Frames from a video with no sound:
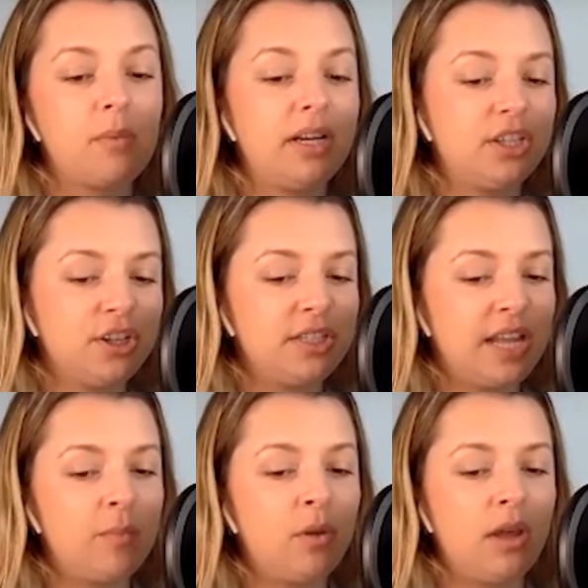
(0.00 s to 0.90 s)
My
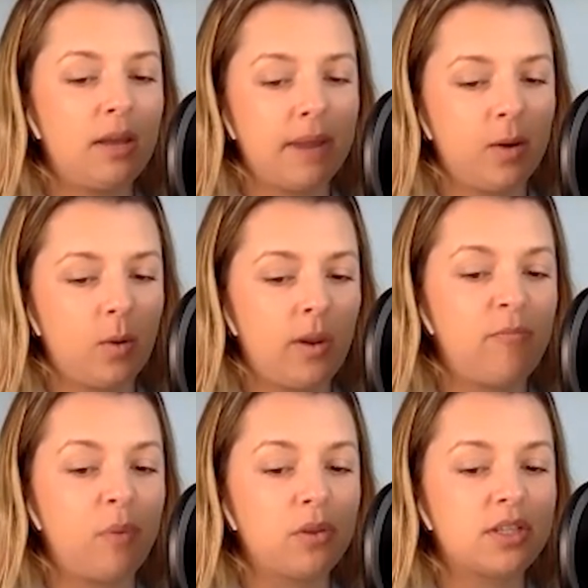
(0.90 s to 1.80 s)
turntable and
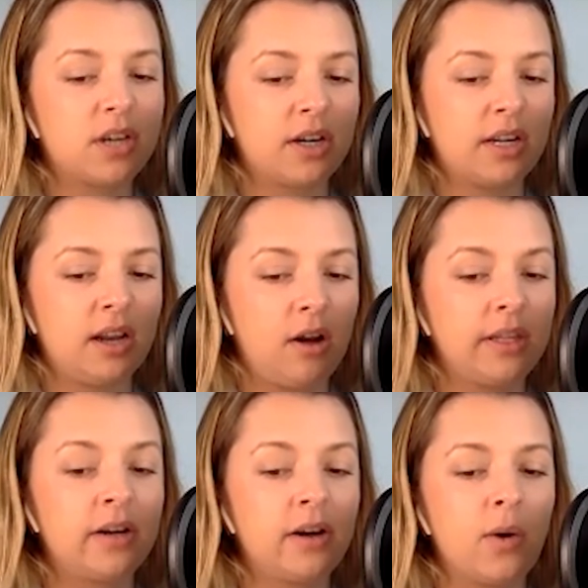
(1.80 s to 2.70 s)
microwave both started
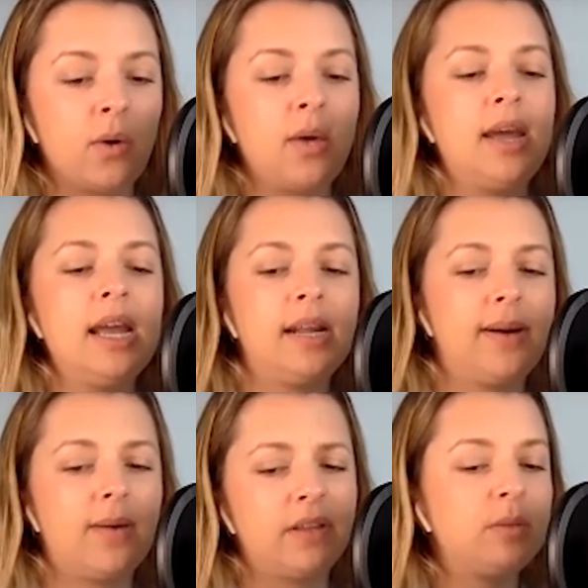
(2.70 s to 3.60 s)
on their own,
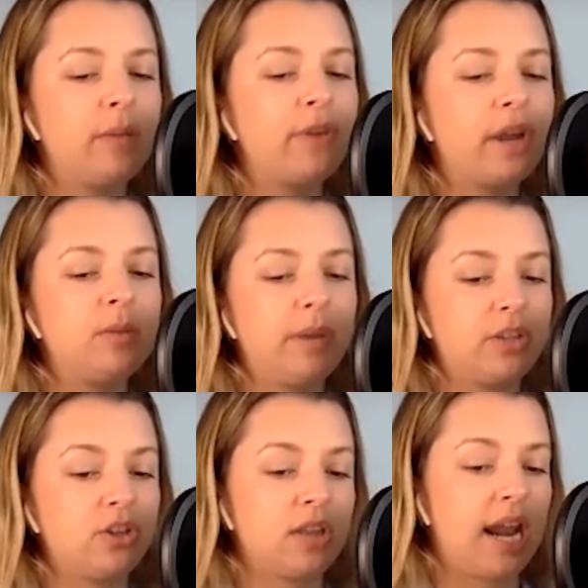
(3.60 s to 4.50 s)
and a small framed
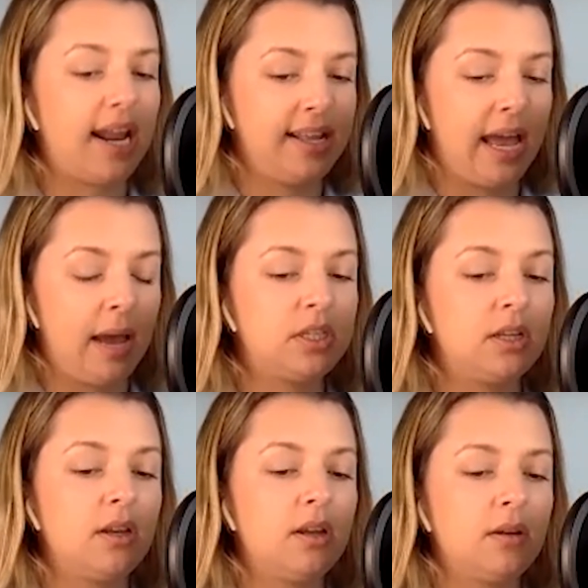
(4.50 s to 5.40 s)
picture that I had kept
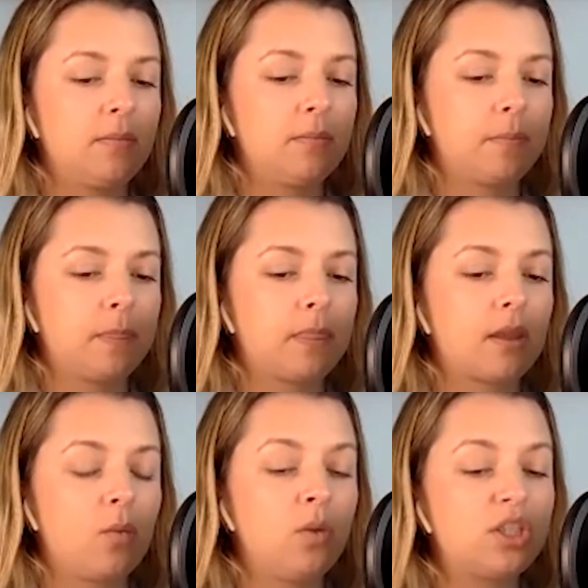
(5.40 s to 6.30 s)

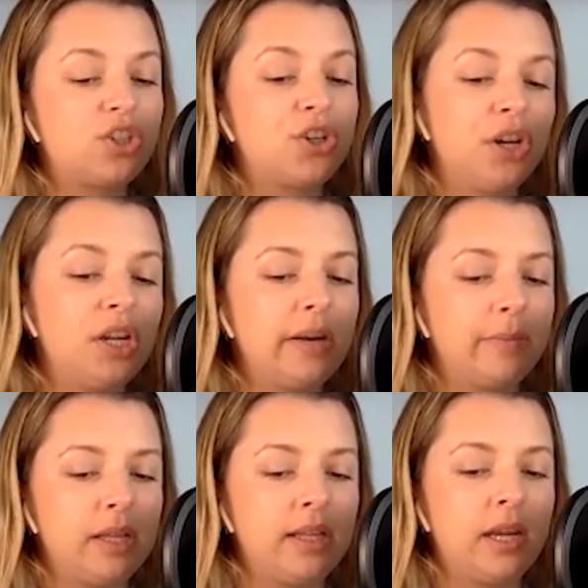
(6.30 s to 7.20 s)
was turning
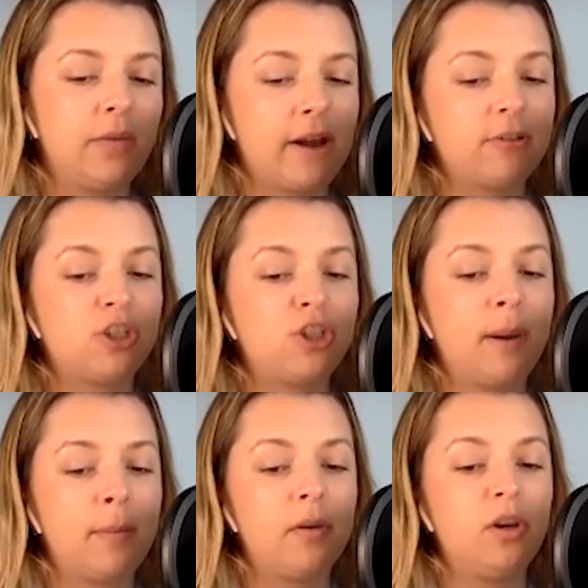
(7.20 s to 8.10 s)
completely around
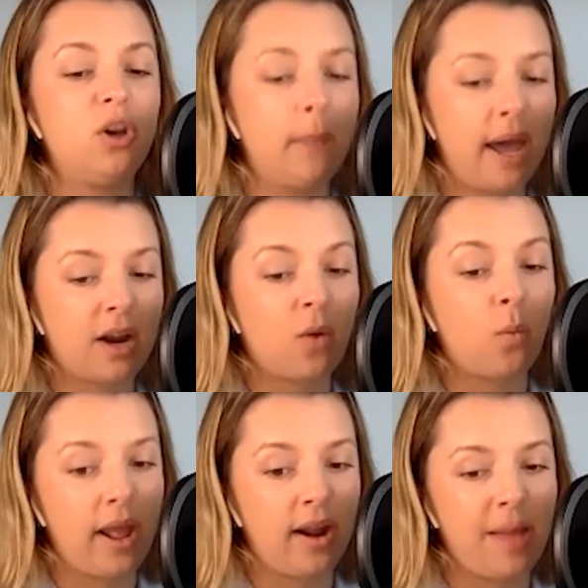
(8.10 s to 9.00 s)
no, no matter
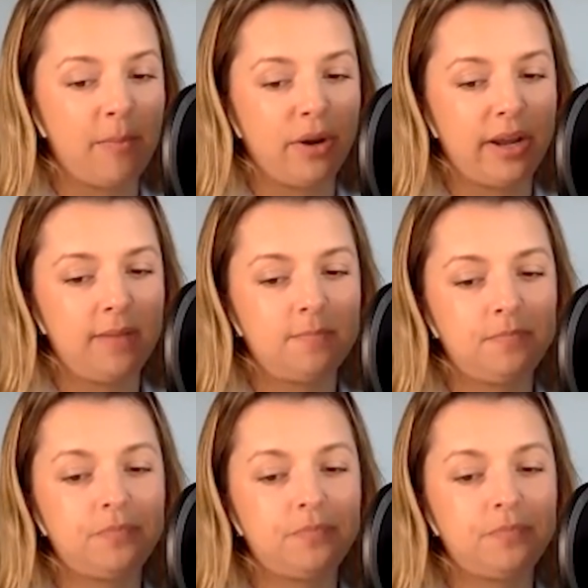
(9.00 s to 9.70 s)
where I put it.